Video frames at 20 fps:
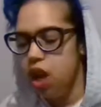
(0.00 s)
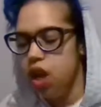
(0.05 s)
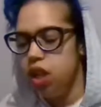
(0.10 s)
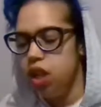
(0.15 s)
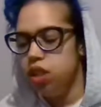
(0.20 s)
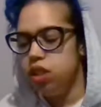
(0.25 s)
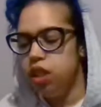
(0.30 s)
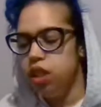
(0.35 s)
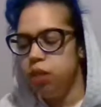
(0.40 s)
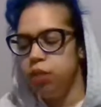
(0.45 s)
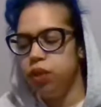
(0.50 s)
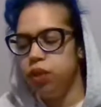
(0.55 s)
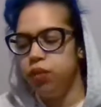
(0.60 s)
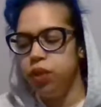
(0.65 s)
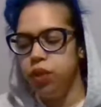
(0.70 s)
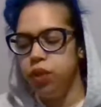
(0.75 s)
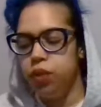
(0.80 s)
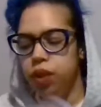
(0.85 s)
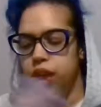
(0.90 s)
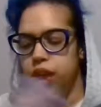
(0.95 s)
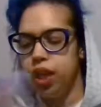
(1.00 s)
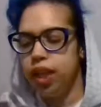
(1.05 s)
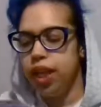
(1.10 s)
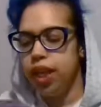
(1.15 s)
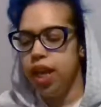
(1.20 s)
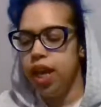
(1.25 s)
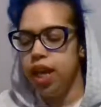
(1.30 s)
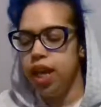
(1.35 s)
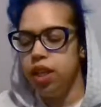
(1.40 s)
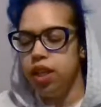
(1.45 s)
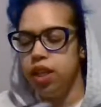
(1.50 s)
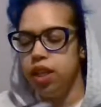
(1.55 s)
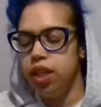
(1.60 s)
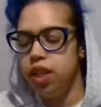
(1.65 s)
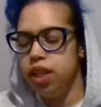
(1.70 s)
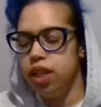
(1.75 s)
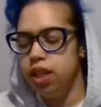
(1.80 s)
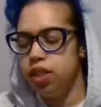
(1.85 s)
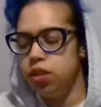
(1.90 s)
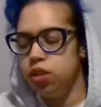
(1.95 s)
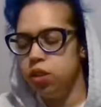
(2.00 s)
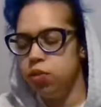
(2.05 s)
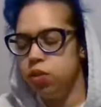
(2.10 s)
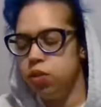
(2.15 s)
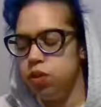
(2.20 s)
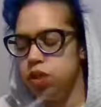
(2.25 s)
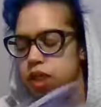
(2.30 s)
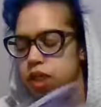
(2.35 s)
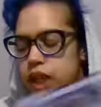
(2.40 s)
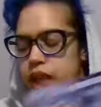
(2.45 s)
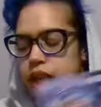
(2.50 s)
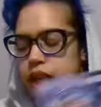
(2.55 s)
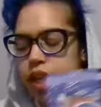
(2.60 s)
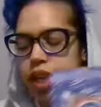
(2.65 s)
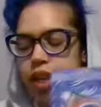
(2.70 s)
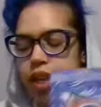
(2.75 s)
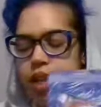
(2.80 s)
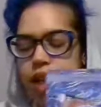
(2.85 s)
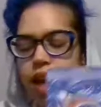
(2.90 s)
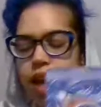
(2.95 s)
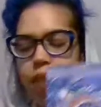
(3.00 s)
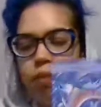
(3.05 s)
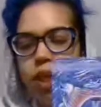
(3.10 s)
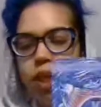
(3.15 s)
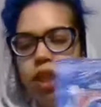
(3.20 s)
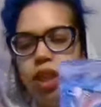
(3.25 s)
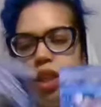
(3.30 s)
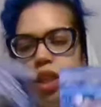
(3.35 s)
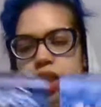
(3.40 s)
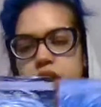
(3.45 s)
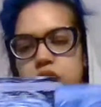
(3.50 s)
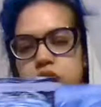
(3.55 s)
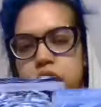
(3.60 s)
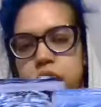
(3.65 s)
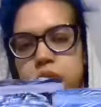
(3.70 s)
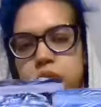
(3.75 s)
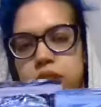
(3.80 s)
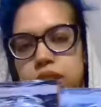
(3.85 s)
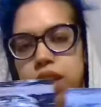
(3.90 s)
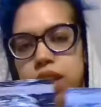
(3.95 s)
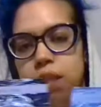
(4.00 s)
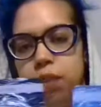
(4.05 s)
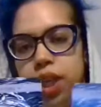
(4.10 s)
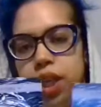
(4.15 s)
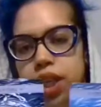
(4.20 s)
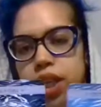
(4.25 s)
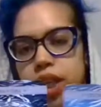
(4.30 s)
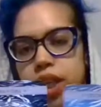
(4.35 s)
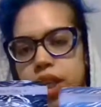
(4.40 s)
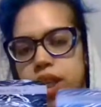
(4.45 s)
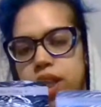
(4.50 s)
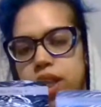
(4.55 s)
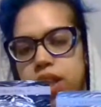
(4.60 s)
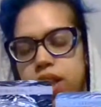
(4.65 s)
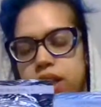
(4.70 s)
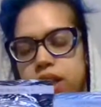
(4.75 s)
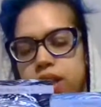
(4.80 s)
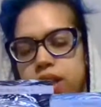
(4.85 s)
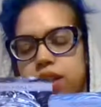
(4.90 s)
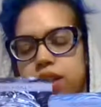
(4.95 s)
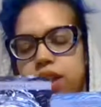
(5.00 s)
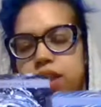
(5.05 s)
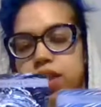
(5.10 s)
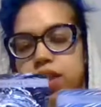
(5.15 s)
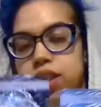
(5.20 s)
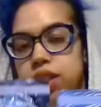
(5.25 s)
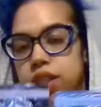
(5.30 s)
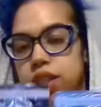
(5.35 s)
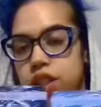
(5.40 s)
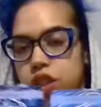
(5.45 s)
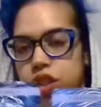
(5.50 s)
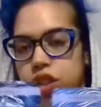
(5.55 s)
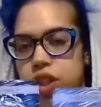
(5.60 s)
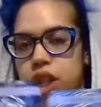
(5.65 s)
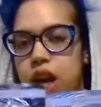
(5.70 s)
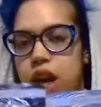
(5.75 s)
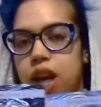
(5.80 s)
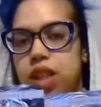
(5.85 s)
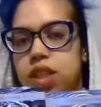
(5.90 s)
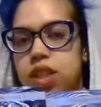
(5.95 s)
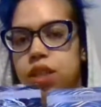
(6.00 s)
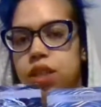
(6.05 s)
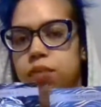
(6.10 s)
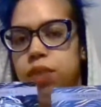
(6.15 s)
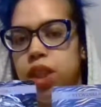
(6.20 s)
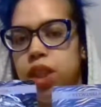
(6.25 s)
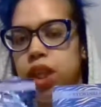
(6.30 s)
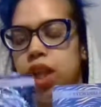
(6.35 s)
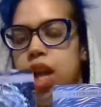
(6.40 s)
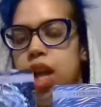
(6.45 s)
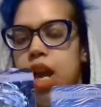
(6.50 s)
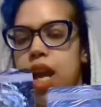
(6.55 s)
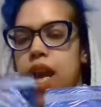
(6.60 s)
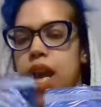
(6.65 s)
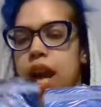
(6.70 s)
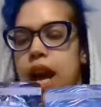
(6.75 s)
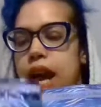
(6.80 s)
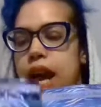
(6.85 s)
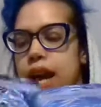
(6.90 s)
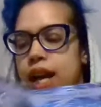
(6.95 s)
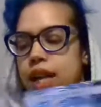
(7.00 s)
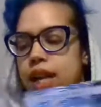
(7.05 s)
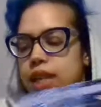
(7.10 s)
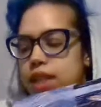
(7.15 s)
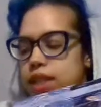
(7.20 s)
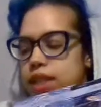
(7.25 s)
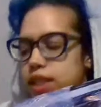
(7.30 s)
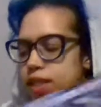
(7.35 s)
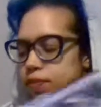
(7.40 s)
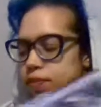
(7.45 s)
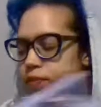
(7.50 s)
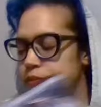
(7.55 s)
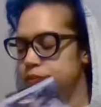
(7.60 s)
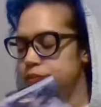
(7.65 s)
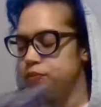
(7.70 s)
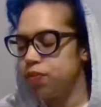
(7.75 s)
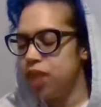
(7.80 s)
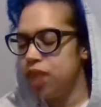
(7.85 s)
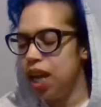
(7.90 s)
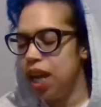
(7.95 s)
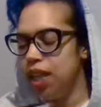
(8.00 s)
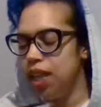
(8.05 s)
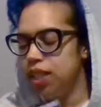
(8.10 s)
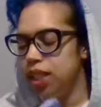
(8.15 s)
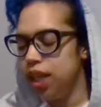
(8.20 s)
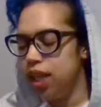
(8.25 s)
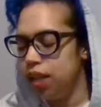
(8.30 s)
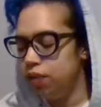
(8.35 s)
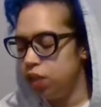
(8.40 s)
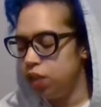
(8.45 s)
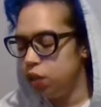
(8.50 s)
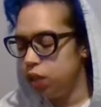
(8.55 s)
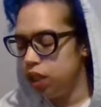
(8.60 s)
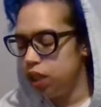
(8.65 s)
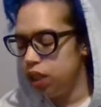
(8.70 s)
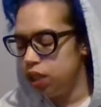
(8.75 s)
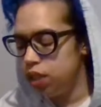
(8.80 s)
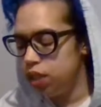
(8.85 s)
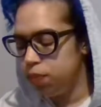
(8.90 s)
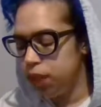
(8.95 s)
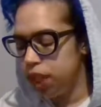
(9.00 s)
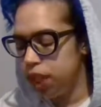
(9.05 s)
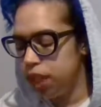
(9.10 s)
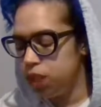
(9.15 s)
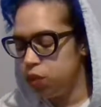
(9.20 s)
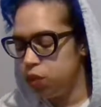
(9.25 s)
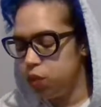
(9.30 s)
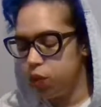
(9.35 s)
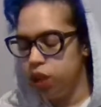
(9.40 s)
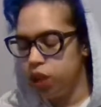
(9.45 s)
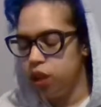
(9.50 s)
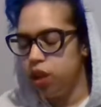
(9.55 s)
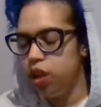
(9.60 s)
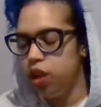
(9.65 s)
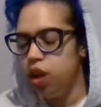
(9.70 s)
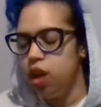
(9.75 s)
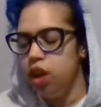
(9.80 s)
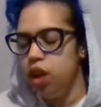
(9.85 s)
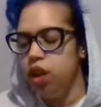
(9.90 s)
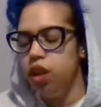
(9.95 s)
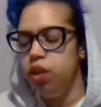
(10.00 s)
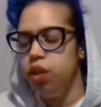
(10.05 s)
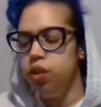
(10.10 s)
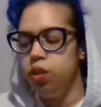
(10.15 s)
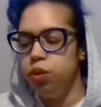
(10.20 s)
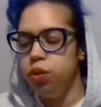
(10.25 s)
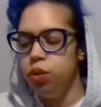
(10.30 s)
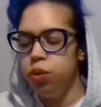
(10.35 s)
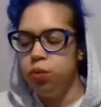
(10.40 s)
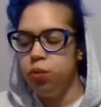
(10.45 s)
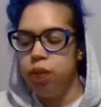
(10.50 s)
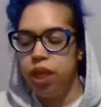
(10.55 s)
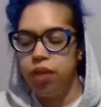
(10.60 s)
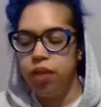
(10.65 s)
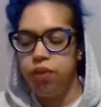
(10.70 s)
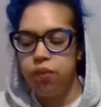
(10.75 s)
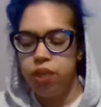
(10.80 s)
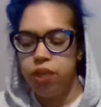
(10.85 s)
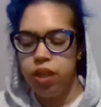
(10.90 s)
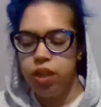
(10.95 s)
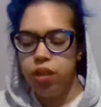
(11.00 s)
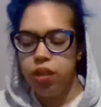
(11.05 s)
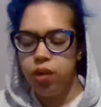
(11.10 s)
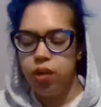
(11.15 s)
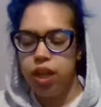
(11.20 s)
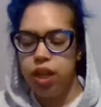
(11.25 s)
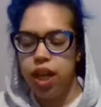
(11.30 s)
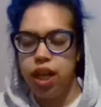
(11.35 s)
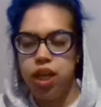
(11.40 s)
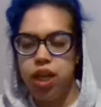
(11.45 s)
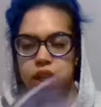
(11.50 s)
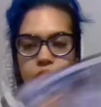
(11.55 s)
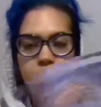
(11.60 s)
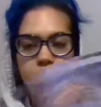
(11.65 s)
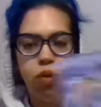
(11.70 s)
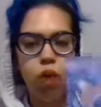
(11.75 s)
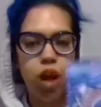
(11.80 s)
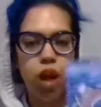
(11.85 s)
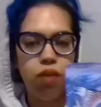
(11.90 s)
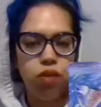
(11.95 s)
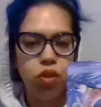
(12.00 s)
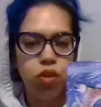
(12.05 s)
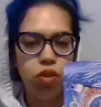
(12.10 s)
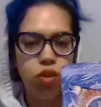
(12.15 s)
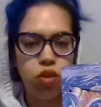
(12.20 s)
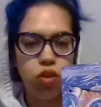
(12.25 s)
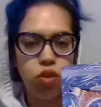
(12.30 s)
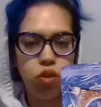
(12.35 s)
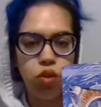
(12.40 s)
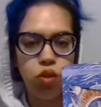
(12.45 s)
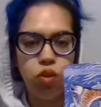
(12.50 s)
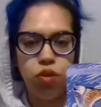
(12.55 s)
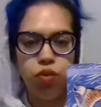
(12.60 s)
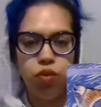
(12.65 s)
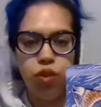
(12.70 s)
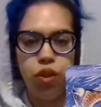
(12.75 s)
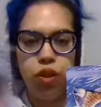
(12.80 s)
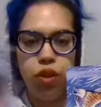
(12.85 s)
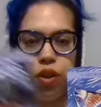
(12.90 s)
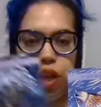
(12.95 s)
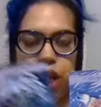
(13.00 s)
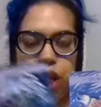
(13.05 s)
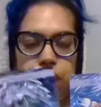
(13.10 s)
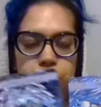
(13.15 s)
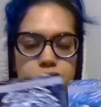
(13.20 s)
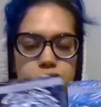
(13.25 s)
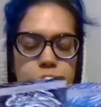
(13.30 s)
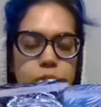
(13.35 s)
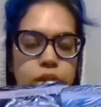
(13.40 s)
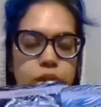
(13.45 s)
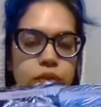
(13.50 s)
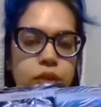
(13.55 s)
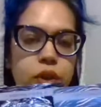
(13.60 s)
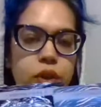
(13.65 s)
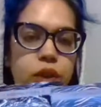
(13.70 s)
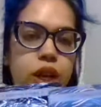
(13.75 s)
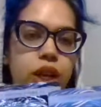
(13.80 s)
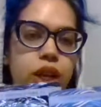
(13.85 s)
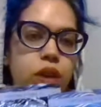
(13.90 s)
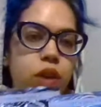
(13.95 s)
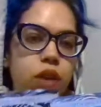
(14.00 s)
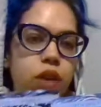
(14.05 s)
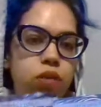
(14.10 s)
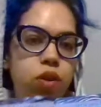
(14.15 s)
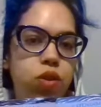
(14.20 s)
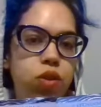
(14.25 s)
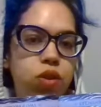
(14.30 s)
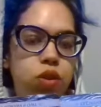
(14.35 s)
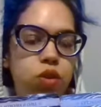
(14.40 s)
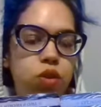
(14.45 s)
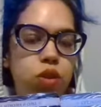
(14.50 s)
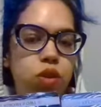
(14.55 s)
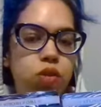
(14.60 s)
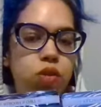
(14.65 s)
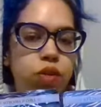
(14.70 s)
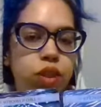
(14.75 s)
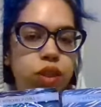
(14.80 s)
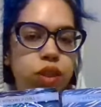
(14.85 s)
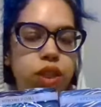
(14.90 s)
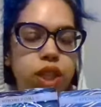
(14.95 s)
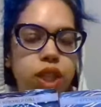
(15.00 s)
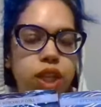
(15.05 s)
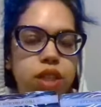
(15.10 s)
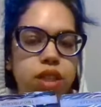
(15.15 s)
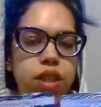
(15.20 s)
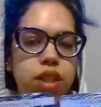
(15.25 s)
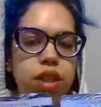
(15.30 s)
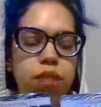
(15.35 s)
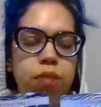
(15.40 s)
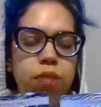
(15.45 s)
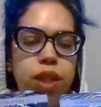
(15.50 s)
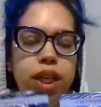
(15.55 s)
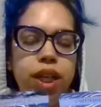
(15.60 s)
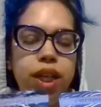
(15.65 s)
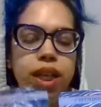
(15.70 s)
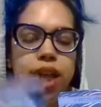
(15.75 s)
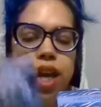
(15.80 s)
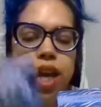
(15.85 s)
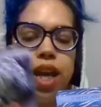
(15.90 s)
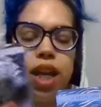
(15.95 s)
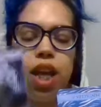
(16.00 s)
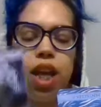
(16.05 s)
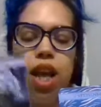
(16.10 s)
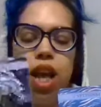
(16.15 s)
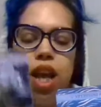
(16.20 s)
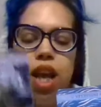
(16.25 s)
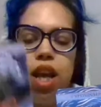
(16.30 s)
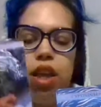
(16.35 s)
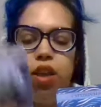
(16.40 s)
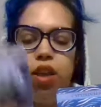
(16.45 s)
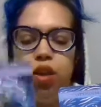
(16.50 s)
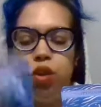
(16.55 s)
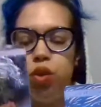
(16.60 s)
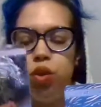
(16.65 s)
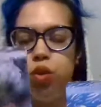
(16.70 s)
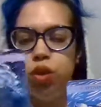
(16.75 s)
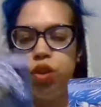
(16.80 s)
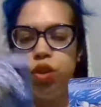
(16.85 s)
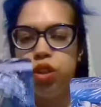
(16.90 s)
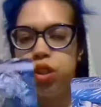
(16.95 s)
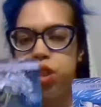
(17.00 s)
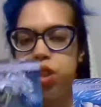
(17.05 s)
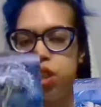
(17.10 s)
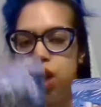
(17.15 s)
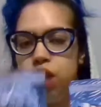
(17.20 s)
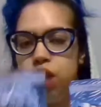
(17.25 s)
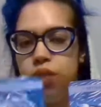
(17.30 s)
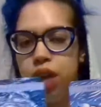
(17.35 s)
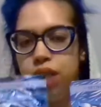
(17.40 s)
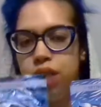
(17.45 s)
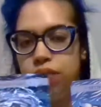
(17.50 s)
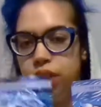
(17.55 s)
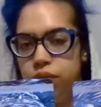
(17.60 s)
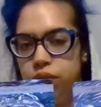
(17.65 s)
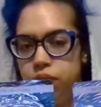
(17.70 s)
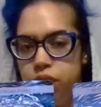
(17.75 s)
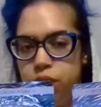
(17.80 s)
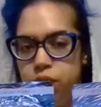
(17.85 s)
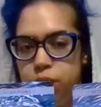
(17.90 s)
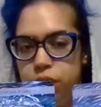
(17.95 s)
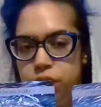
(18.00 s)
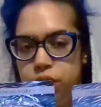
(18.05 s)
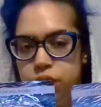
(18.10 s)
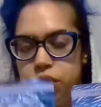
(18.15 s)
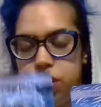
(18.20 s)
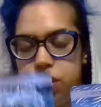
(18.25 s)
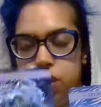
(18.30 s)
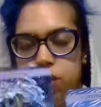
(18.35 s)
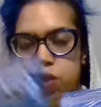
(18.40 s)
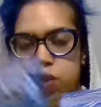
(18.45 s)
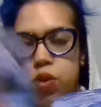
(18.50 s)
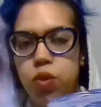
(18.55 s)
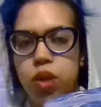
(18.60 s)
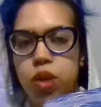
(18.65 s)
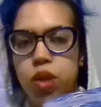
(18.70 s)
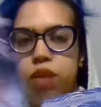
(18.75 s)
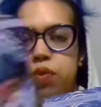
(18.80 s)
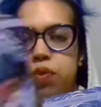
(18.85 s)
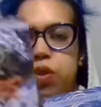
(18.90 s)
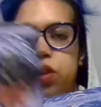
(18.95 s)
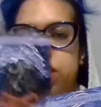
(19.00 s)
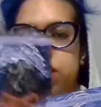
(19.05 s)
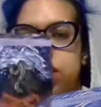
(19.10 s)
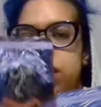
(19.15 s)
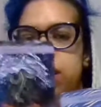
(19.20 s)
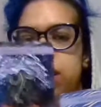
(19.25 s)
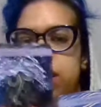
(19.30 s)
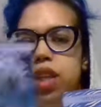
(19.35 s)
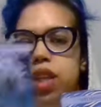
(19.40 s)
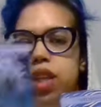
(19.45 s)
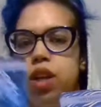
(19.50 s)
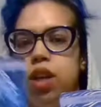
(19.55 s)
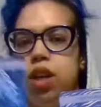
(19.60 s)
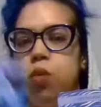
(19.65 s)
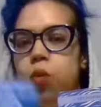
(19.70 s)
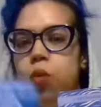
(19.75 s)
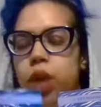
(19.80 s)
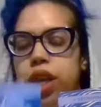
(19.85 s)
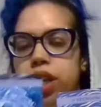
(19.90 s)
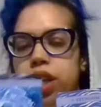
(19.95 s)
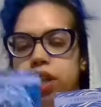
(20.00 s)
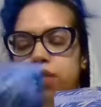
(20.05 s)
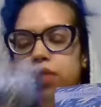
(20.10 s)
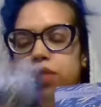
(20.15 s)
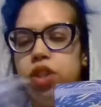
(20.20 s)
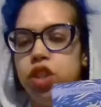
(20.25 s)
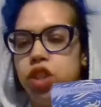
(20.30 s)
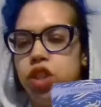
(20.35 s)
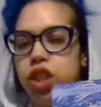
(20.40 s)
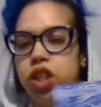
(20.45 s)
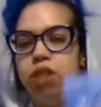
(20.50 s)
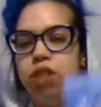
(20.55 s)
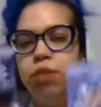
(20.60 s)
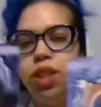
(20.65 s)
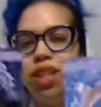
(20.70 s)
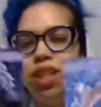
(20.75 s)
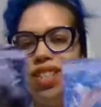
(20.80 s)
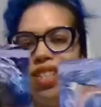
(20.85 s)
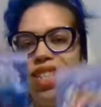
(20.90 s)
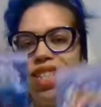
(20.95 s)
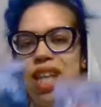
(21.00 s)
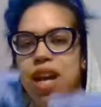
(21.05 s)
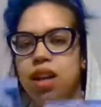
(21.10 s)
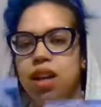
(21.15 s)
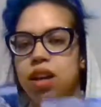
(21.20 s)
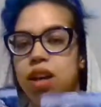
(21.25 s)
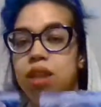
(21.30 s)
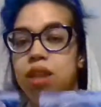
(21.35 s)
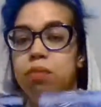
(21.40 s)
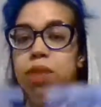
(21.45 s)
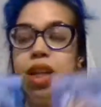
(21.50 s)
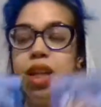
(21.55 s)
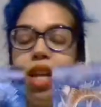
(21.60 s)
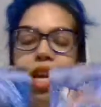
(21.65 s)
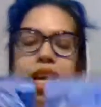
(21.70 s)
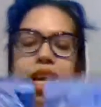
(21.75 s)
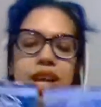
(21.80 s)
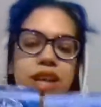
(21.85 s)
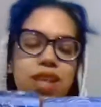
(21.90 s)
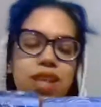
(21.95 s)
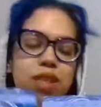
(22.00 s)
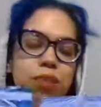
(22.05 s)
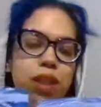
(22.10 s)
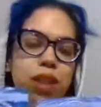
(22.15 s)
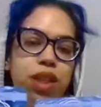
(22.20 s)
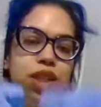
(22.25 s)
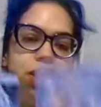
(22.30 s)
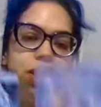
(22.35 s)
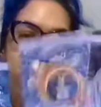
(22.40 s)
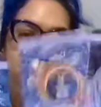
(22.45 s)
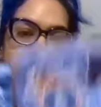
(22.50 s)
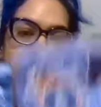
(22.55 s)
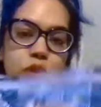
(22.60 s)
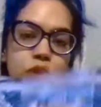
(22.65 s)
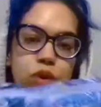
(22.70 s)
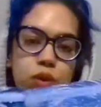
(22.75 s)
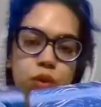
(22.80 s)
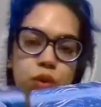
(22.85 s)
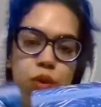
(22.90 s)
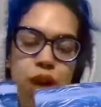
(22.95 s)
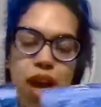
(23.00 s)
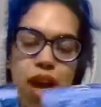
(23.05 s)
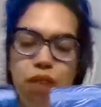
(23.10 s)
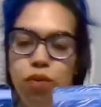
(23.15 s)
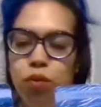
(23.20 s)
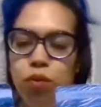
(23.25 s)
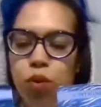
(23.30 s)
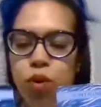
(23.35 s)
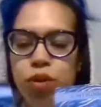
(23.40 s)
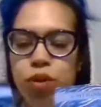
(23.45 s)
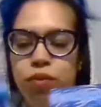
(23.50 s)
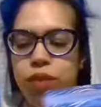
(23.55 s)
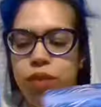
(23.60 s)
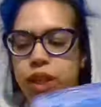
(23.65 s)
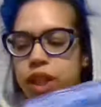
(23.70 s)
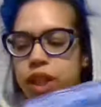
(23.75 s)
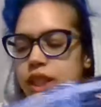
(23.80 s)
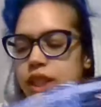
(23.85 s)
Some of you, again, it's almost like not making a choice, not making a decision on something has left you in a space where you may feel like you have no control over your life. You may feel like you have no control over your destiny. But again, you yourself have given up on yourself. So if you're sitting there waiting for judgment and it's not coming, it is because you have forfeited.